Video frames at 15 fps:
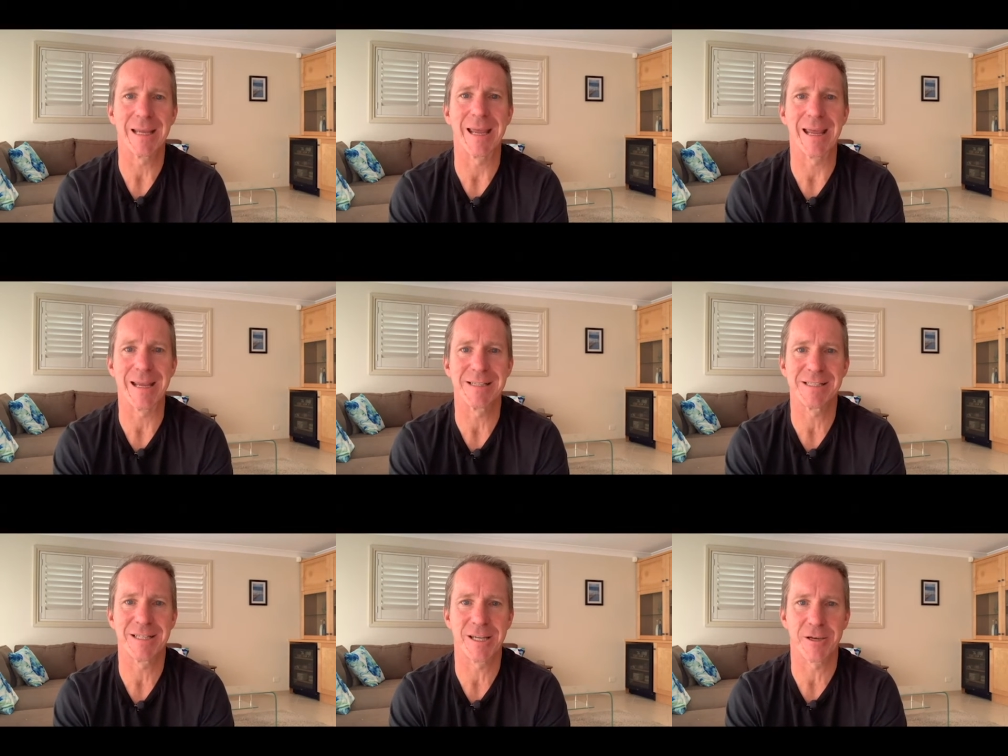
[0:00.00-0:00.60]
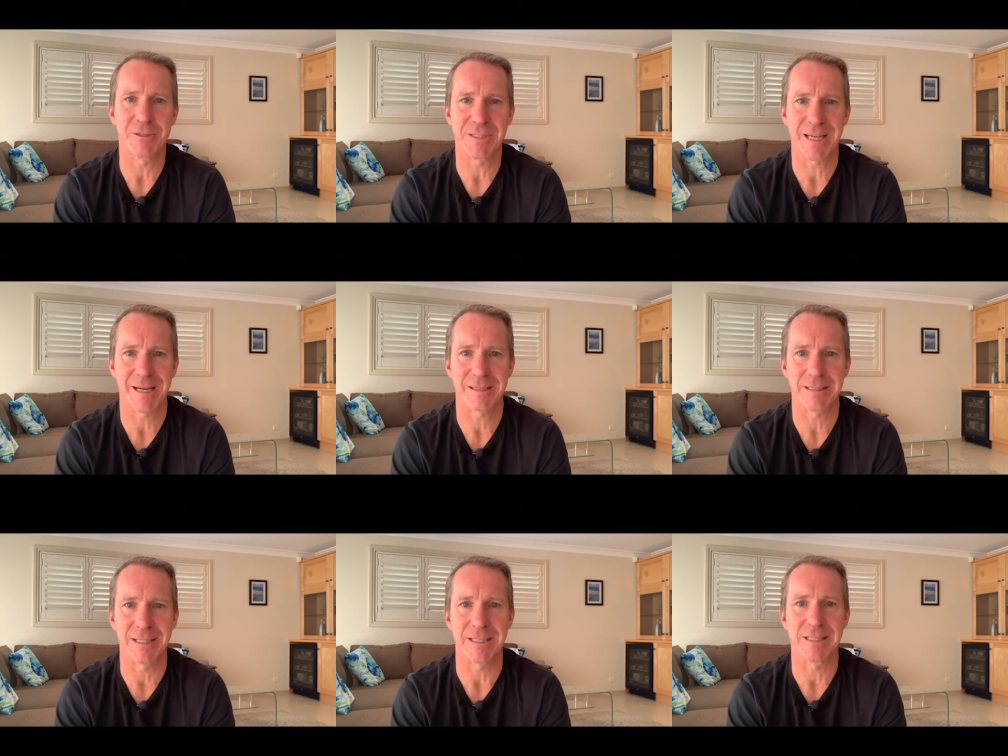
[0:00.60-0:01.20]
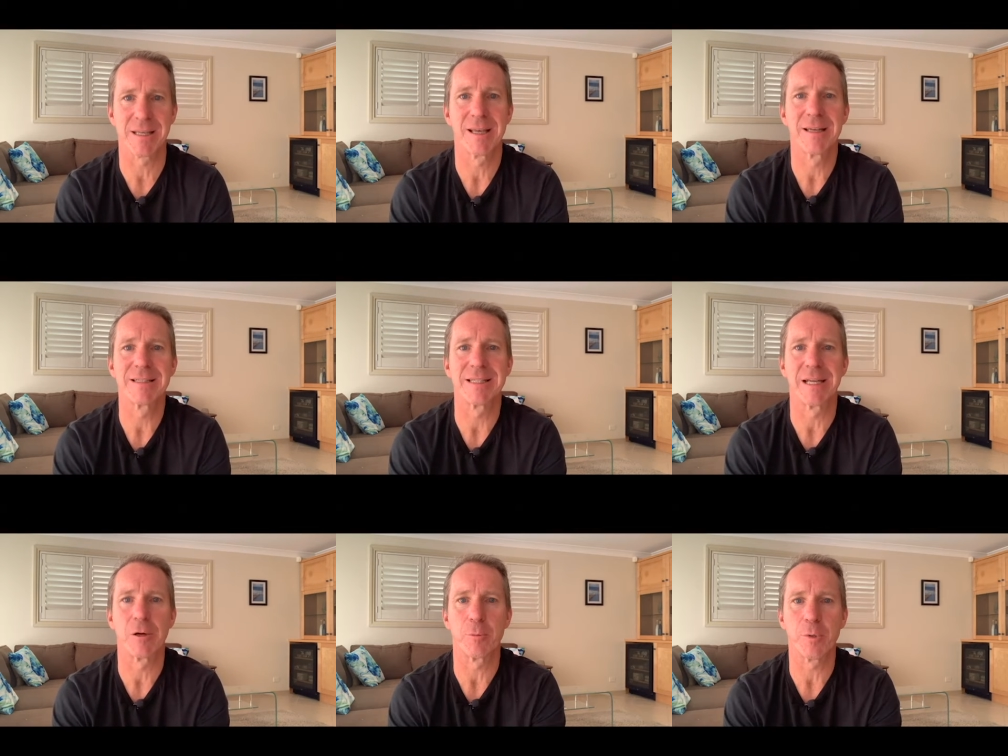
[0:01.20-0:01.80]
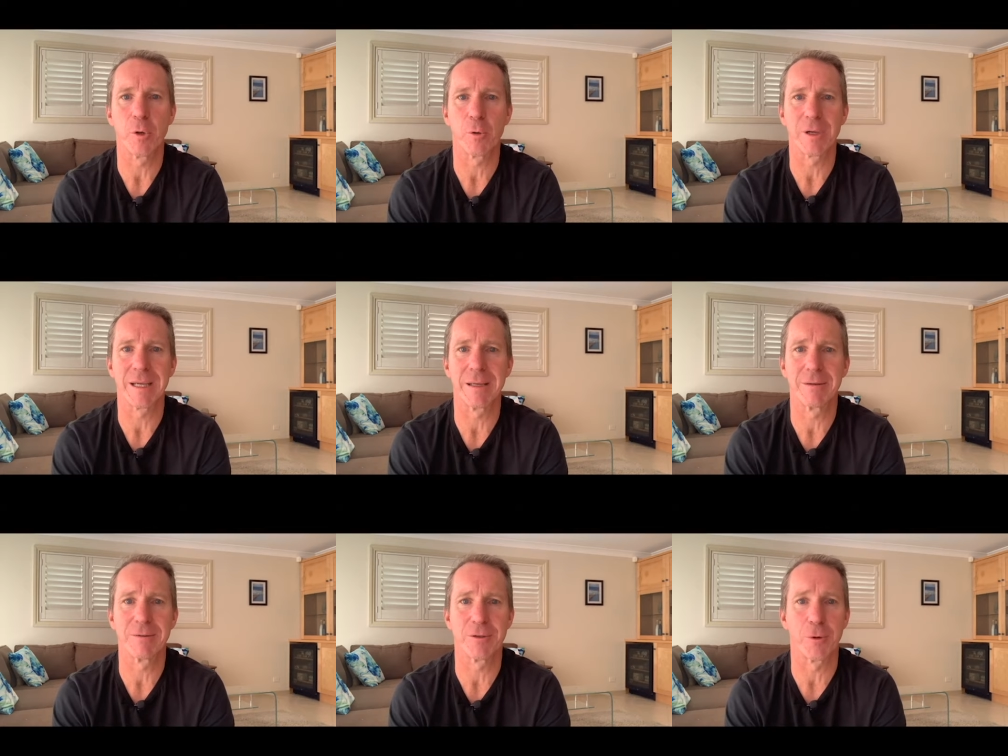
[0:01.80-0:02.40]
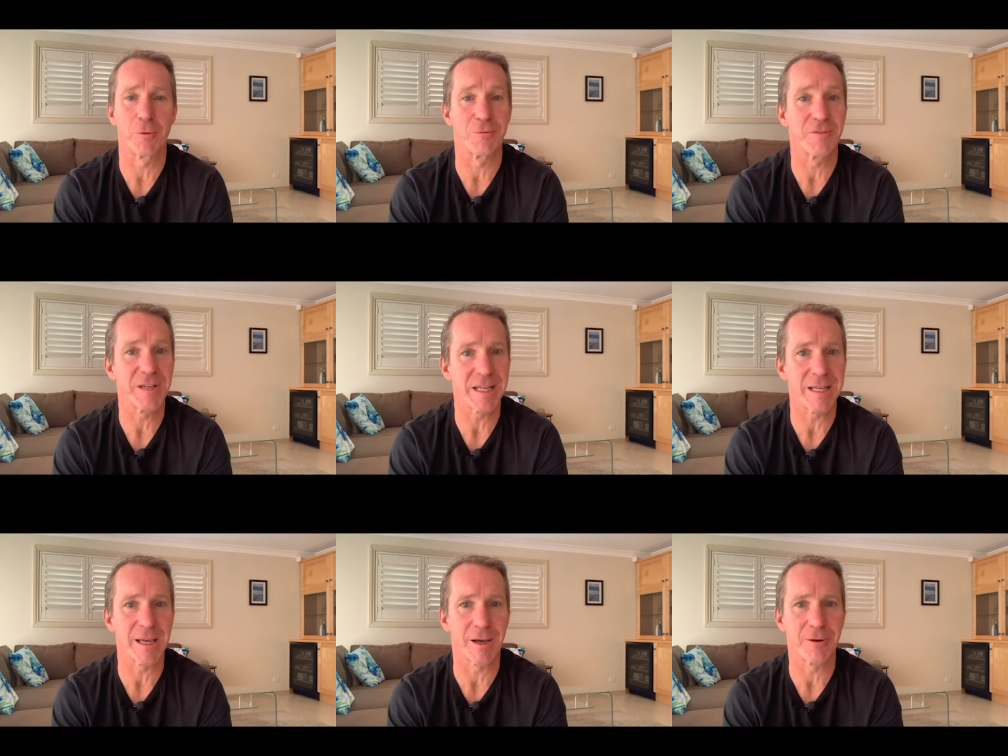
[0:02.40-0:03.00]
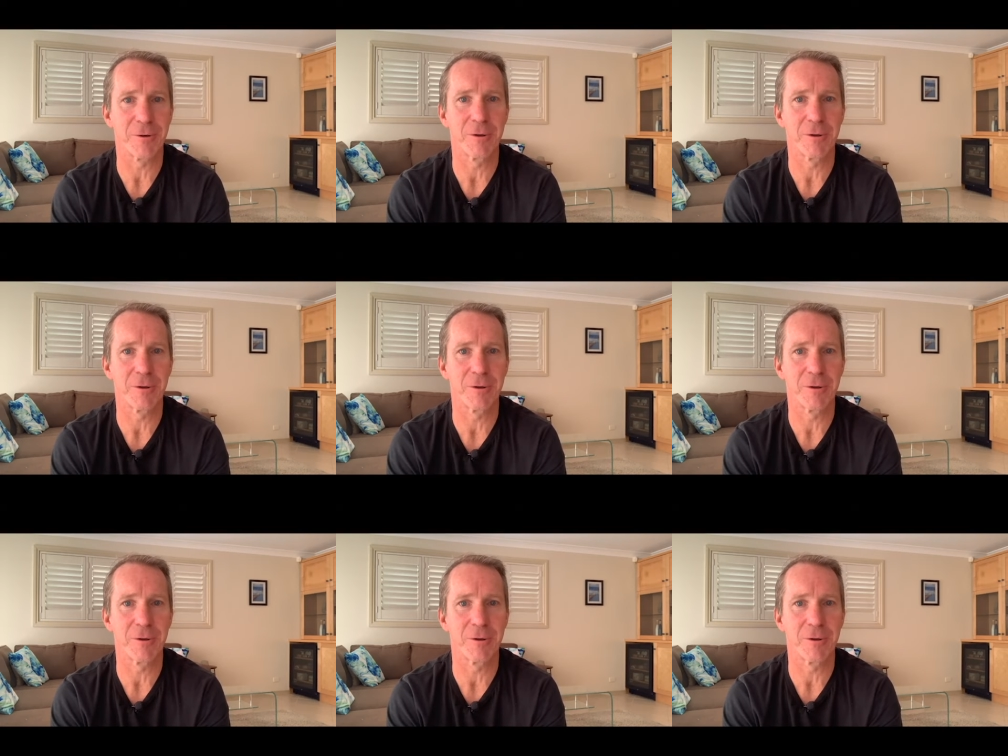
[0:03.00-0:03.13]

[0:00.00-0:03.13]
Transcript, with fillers: S E O tactics to help your, your video